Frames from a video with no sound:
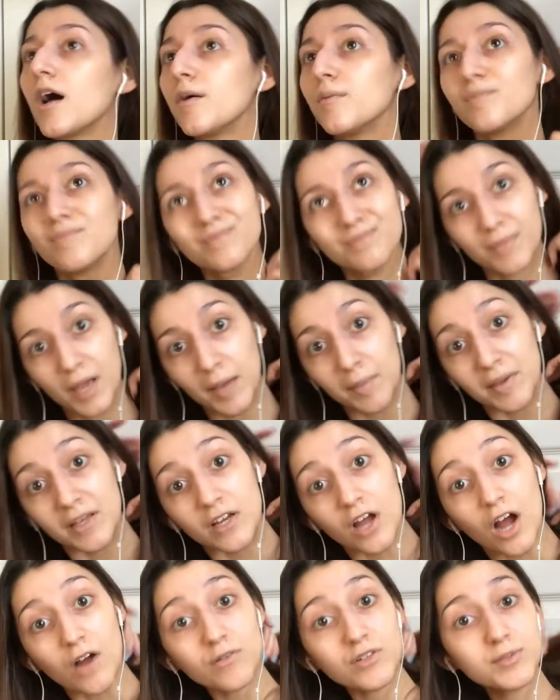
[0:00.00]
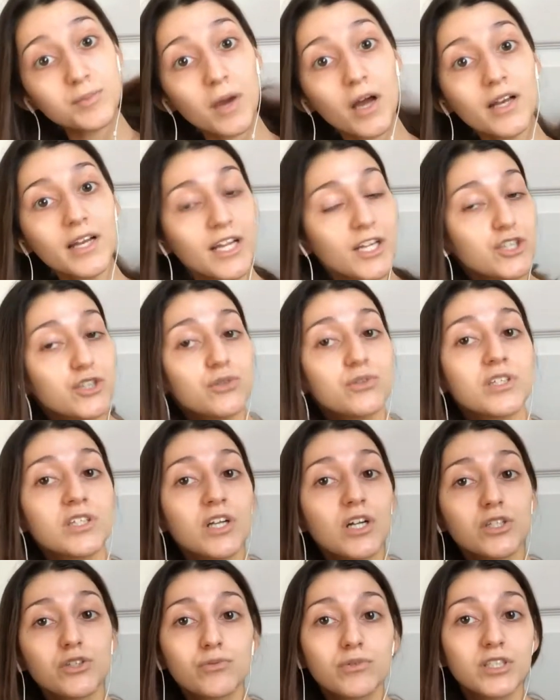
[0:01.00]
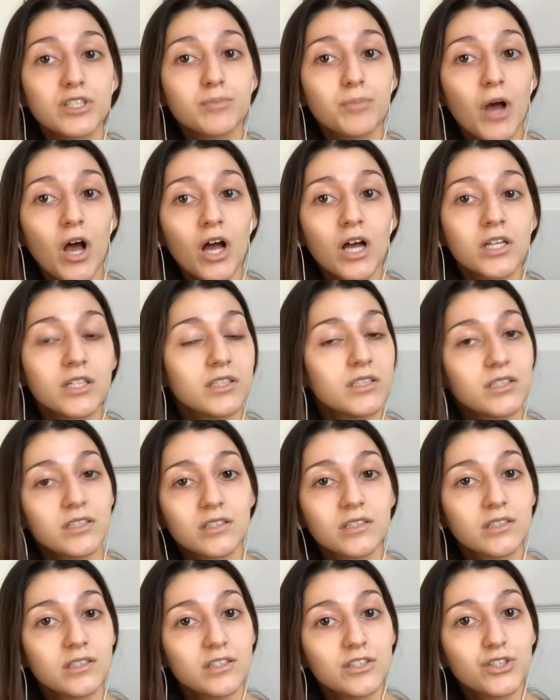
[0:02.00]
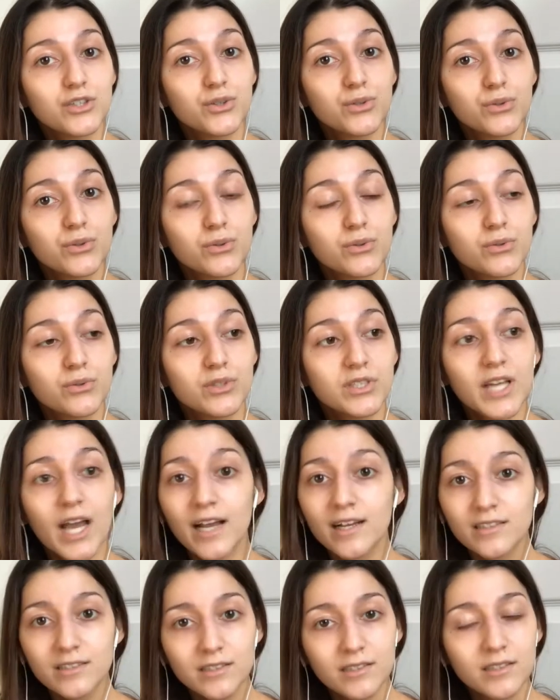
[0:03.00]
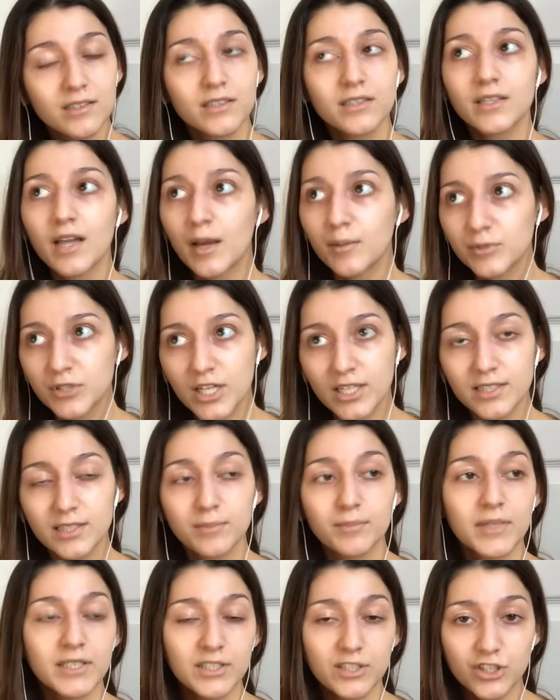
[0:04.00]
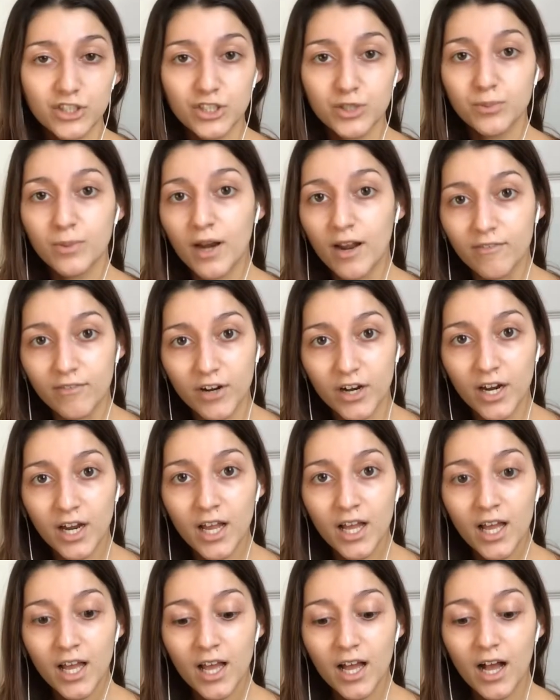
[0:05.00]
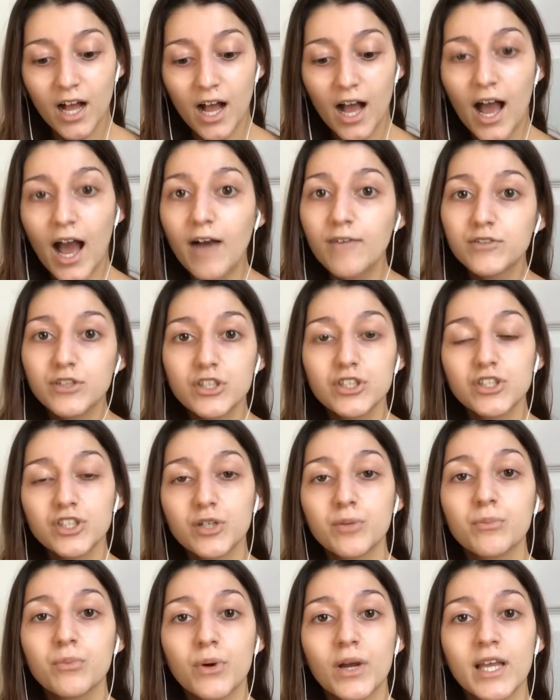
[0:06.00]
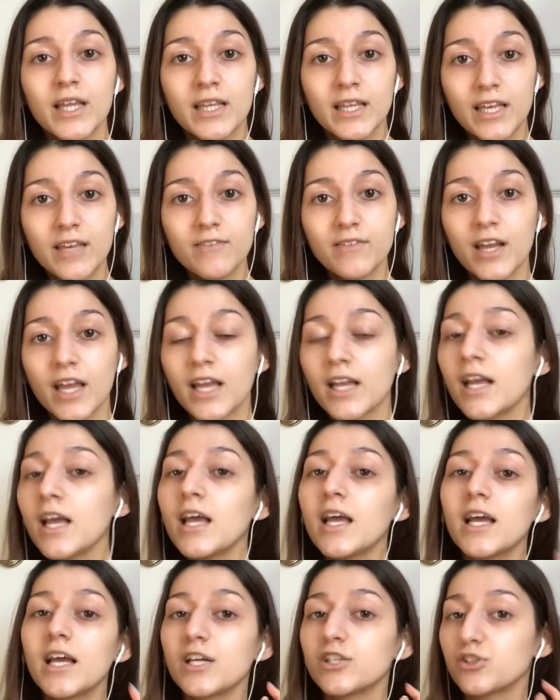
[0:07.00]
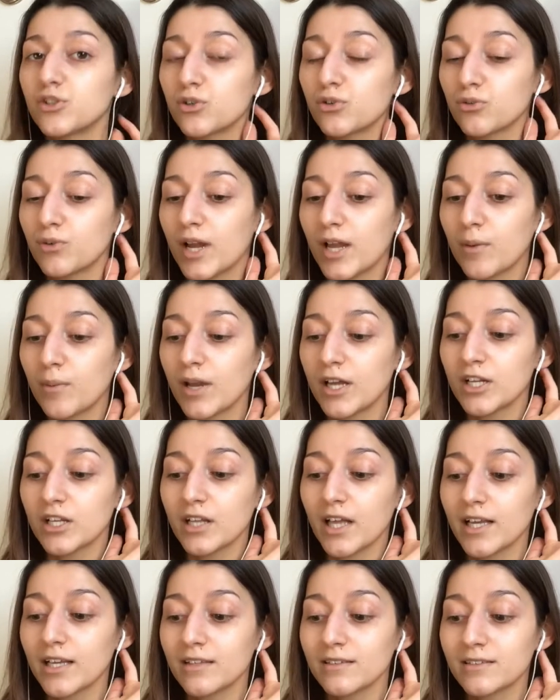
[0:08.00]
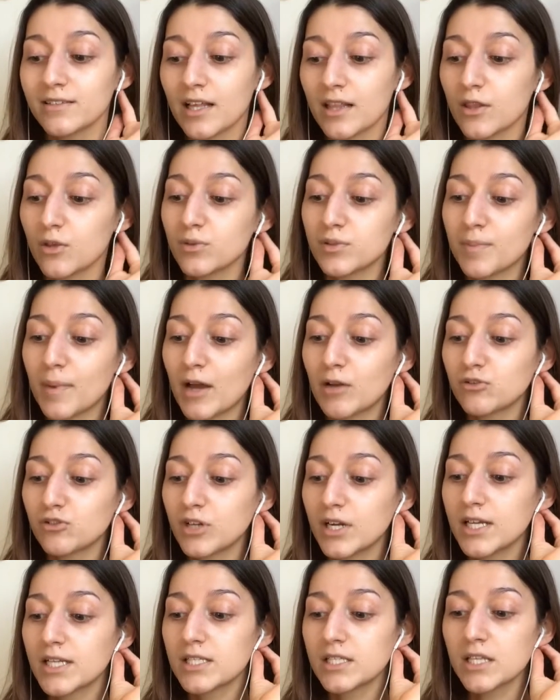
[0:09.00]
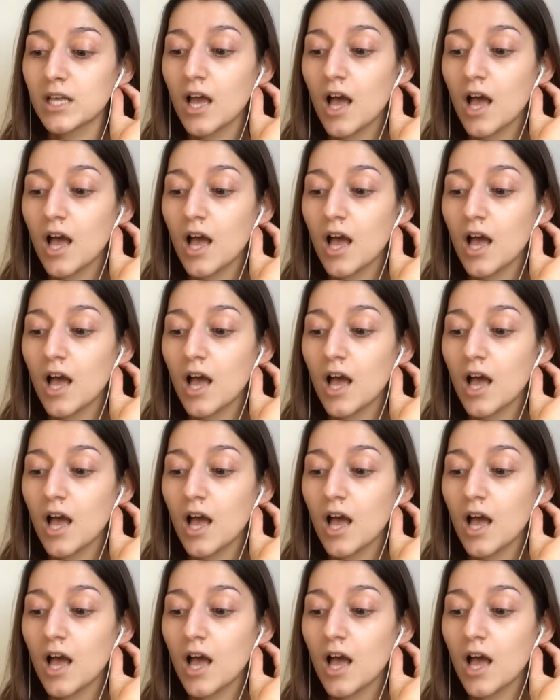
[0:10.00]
Maybe not responding, choosing not to respond to texts, Snapchats, messages, whatever, after a certain point in the evening is a great way to like set those boundaries.